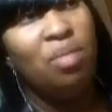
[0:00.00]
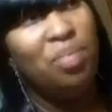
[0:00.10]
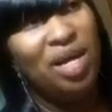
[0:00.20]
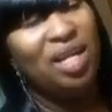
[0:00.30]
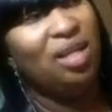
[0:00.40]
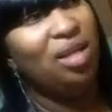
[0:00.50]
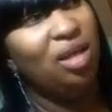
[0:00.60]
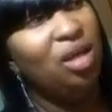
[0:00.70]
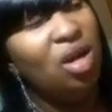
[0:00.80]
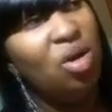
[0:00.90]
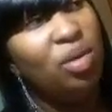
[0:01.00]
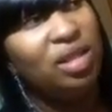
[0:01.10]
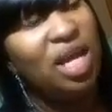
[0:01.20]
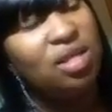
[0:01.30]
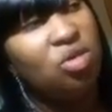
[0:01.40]
But you know,
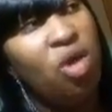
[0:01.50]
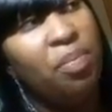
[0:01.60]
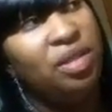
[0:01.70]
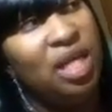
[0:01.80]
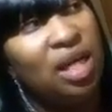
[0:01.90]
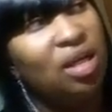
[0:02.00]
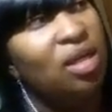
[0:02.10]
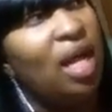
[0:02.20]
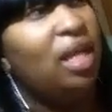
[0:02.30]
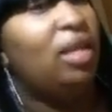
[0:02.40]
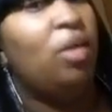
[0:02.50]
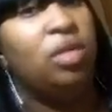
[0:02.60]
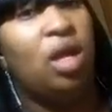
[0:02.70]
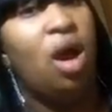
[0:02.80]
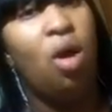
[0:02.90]
with that store in particular, they they
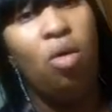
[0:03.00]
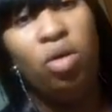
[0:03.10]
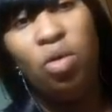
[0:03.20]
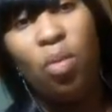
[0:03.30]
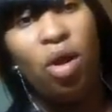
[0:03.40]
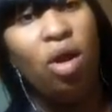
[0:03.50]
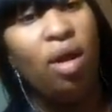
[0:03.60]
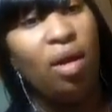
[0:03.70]
was in all the world.